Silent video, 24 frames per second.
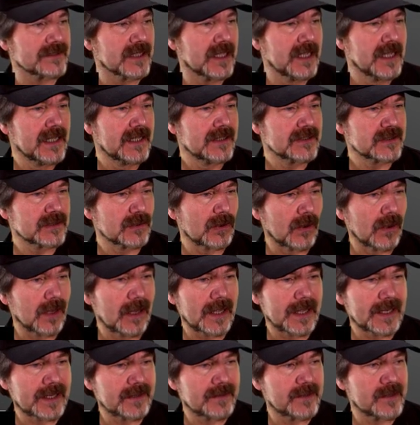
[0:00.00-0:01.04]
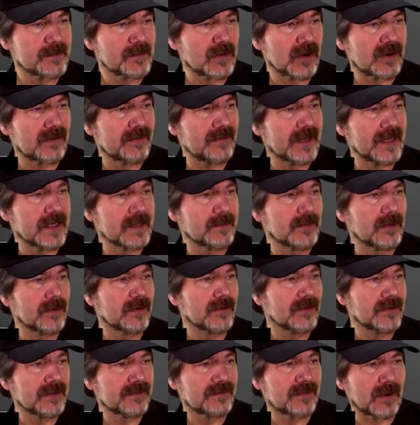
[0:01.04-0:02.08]
So a lot of them are available
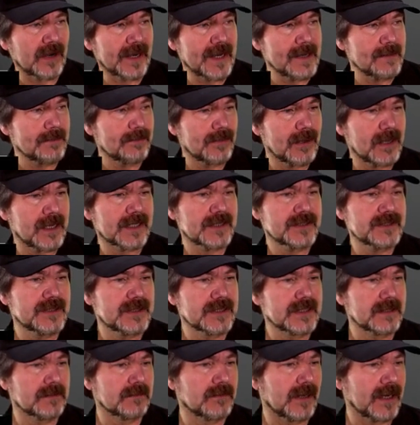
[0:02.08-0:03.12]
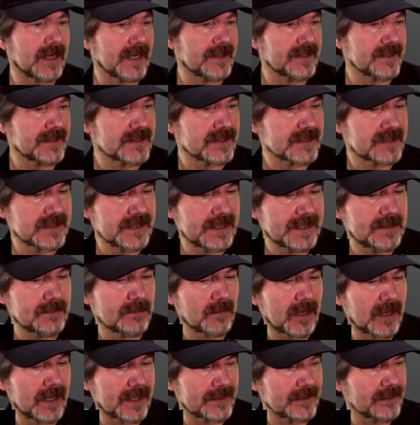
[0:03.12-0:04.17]
for eight bucks. You can buy this neat
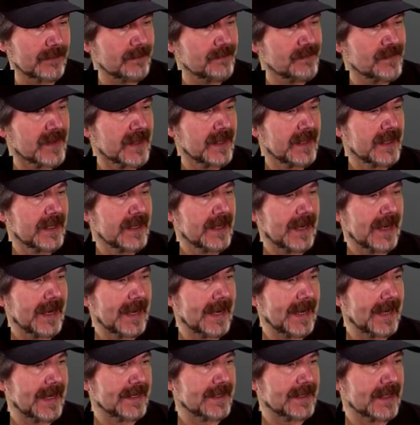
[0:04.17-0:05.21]
model and uh,